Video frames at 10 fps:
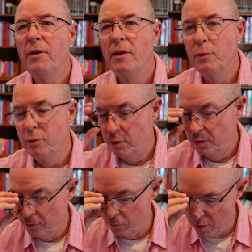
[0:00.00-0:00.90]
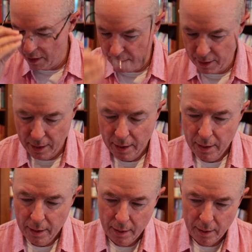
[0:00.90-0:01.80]
5, 4, 3, 2, 1.
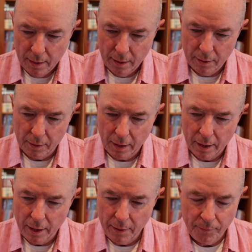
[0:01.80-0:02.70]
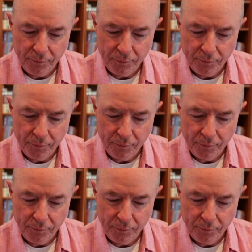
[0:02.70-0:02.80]
Okay.